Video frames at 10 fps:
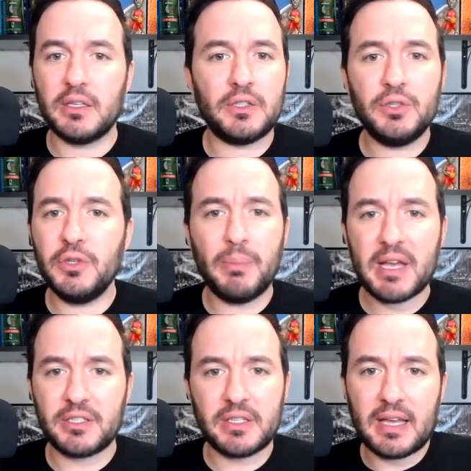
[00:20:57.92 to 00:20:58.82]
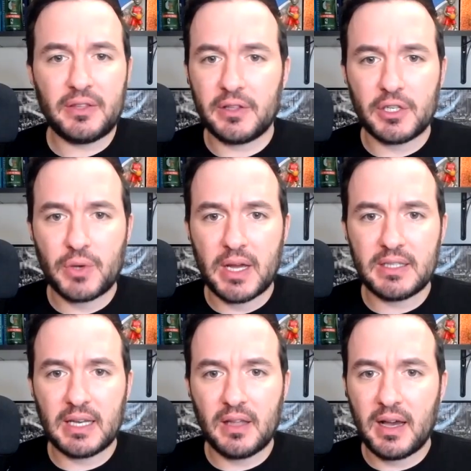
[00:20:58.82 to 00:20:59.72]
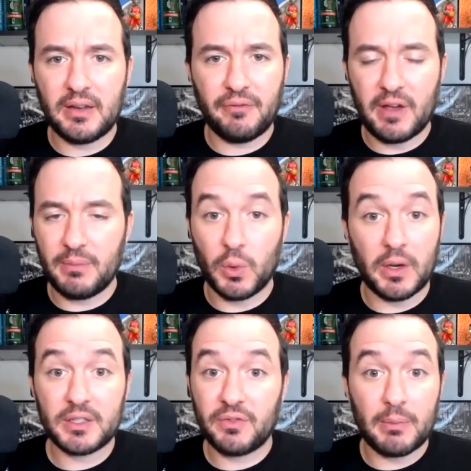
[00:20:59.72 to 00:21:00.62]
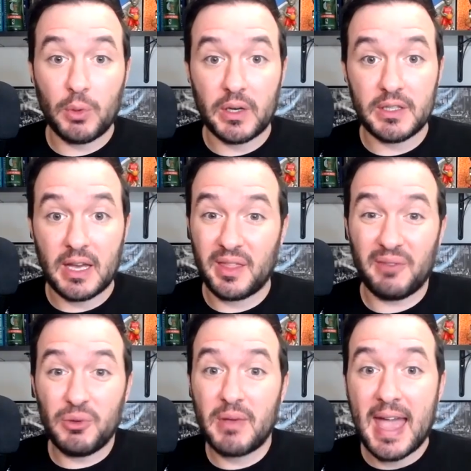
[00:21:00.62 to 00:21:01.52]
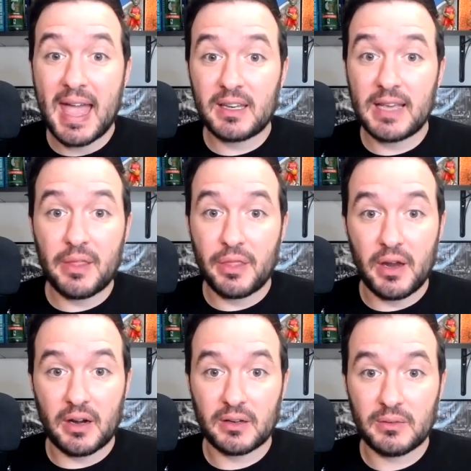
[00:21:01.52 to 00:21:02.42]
do your best to get there at the trade deadline in February. That's February 10th. If you can't get there,